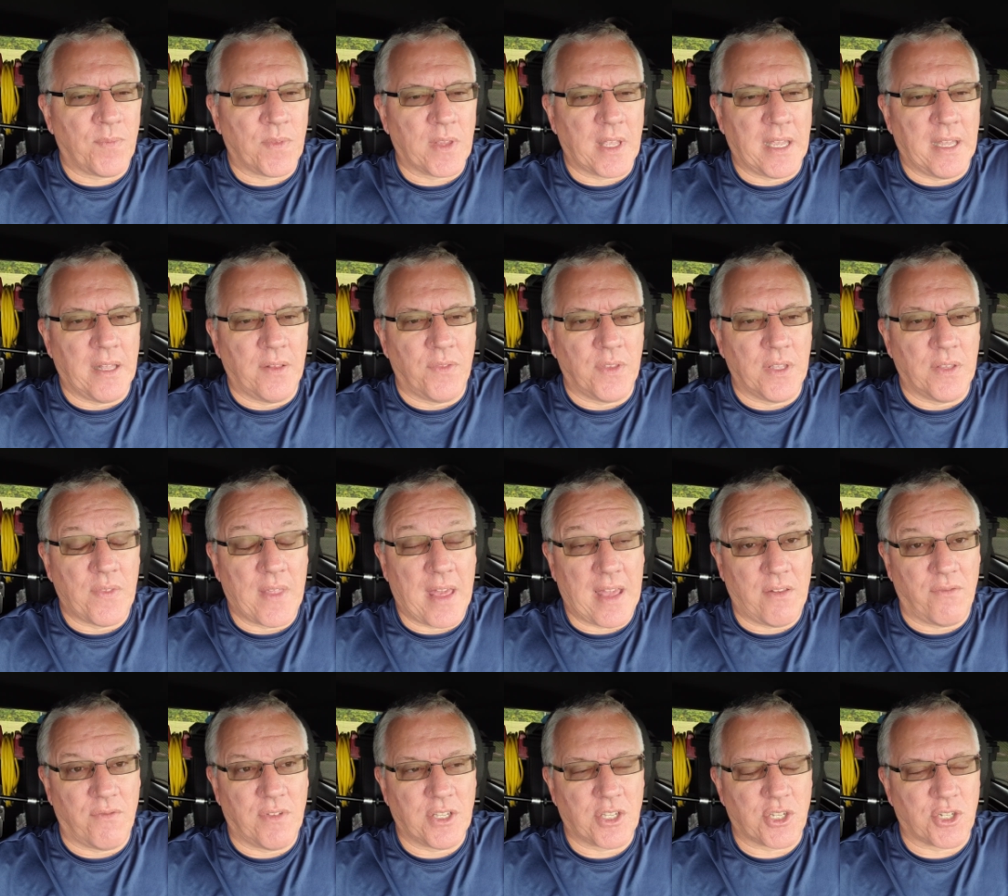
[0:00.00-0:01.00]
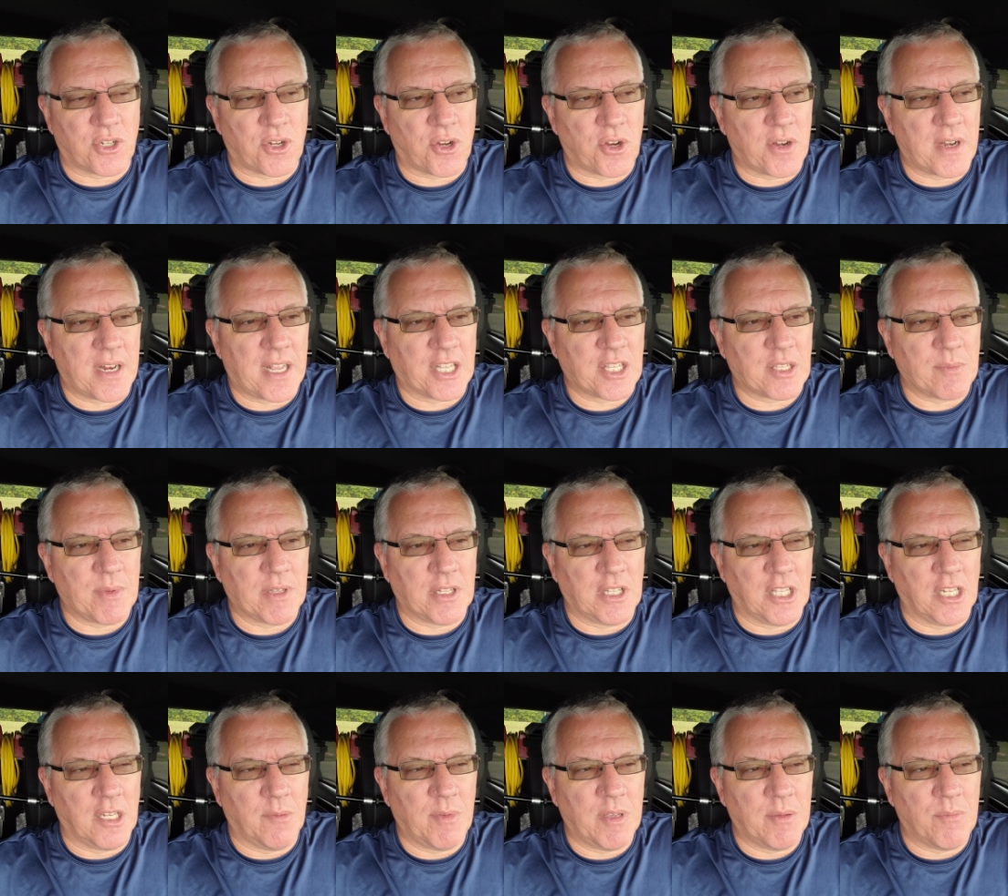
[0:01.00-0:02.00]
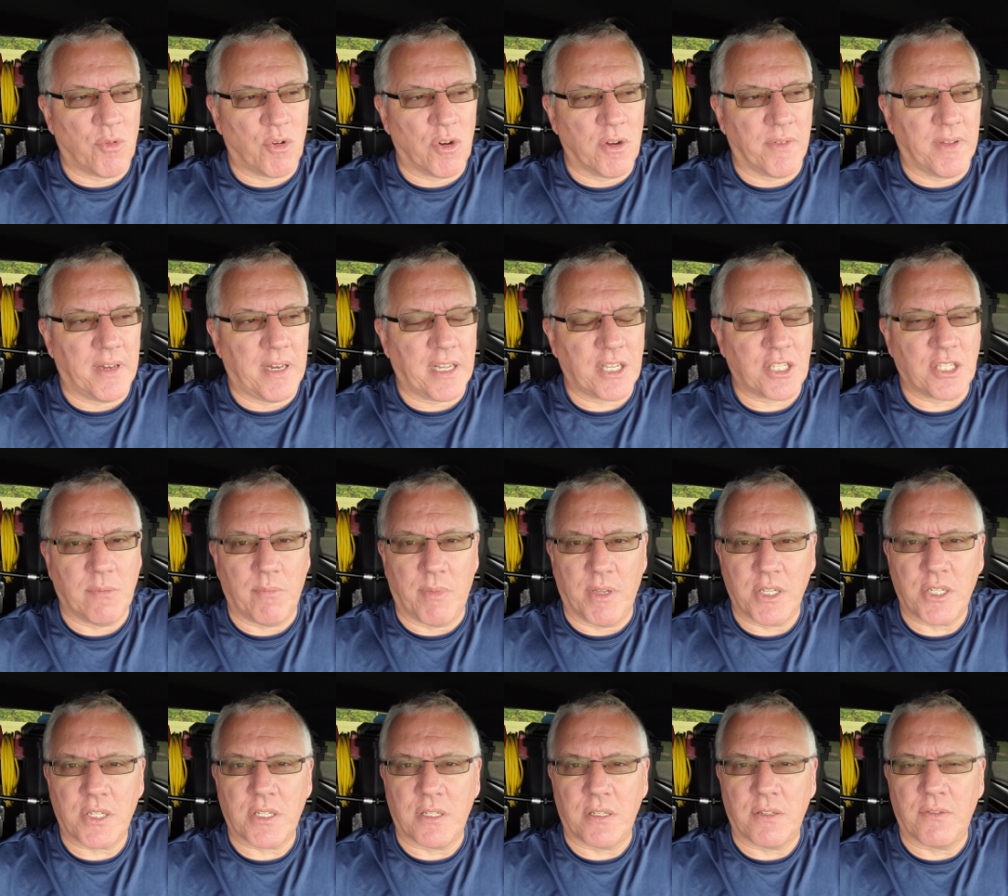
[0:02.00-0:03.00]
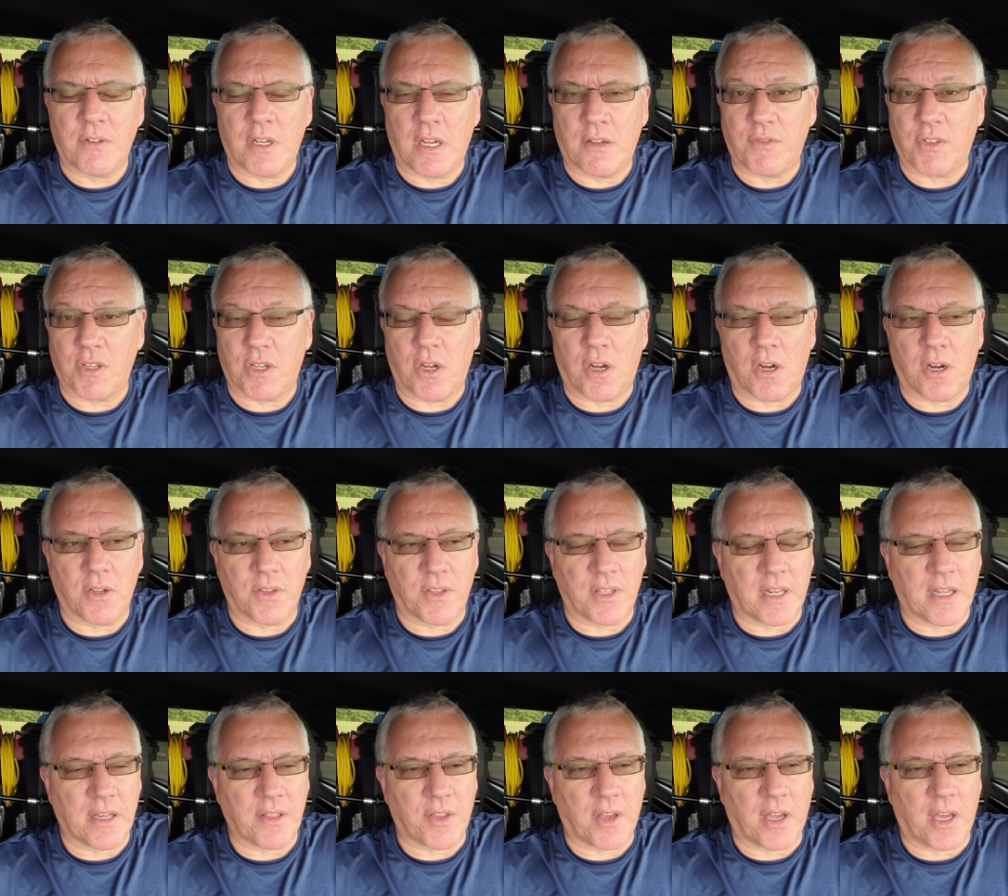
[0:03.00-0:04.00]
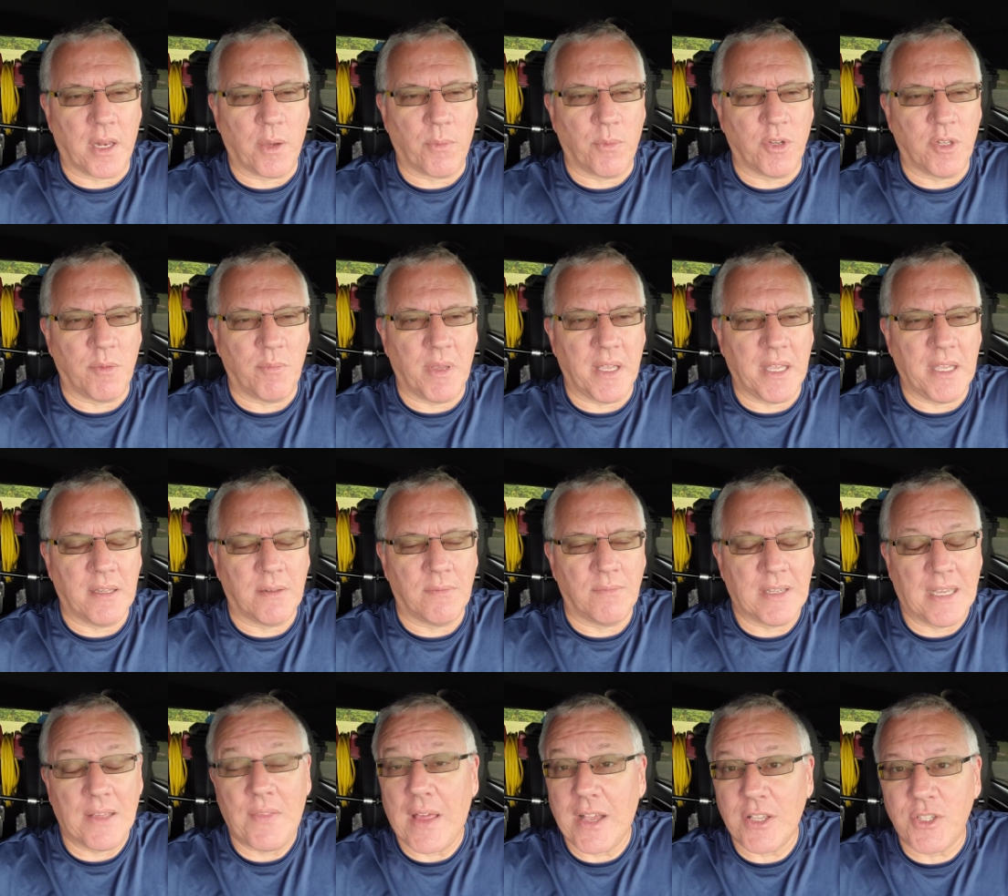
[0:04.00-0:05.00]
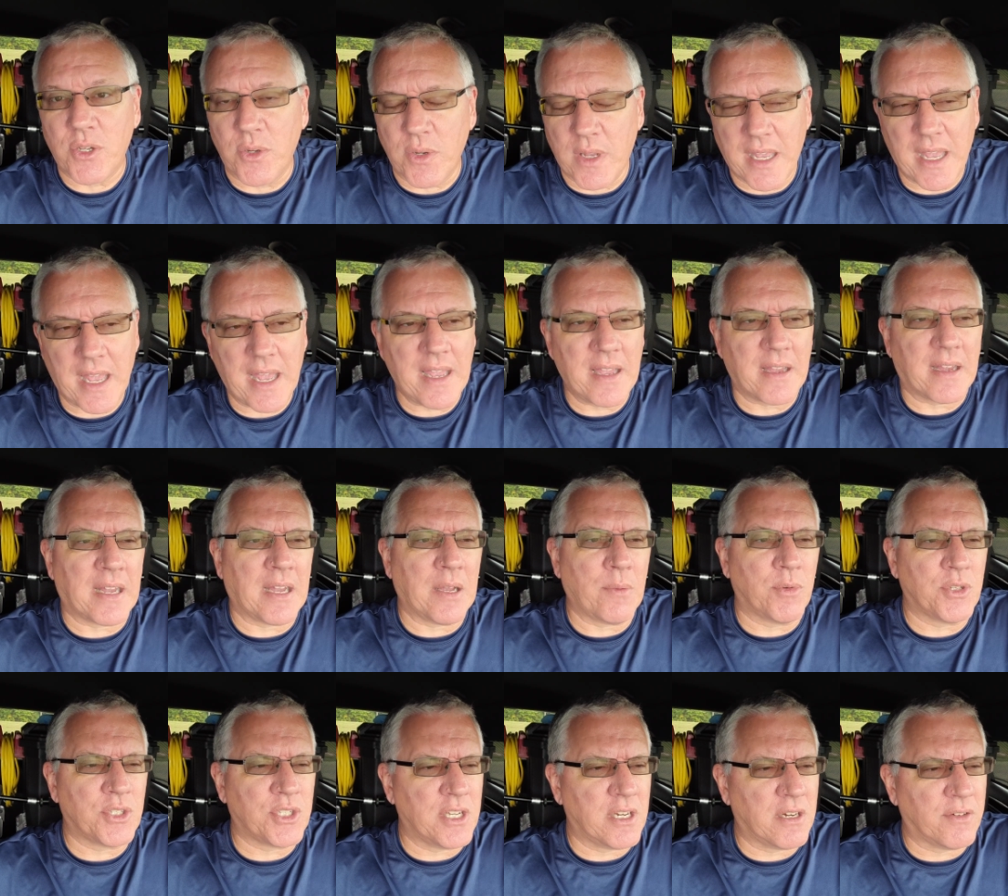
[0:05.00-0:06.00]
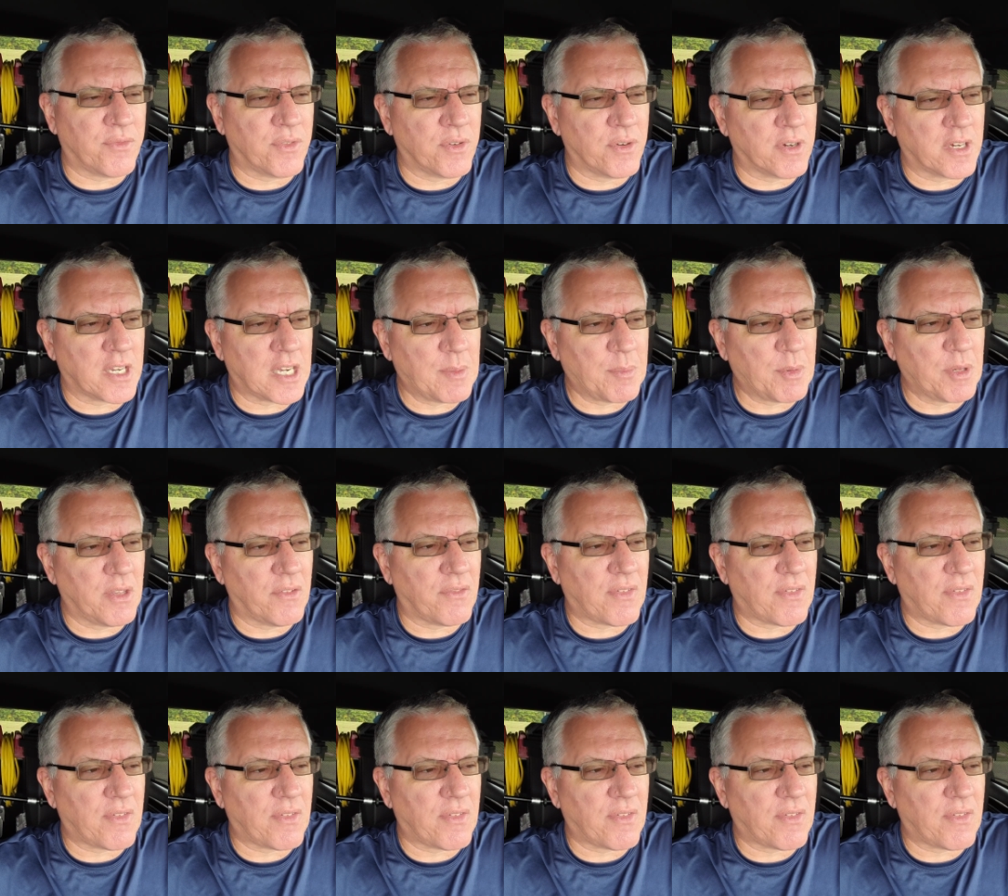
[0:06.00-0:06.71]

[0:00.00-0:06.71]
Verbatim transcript: And then that visit turned out to be a little bit more of an exhibition of the car than I thought it would be. And, and that's okay. I was there for a couple of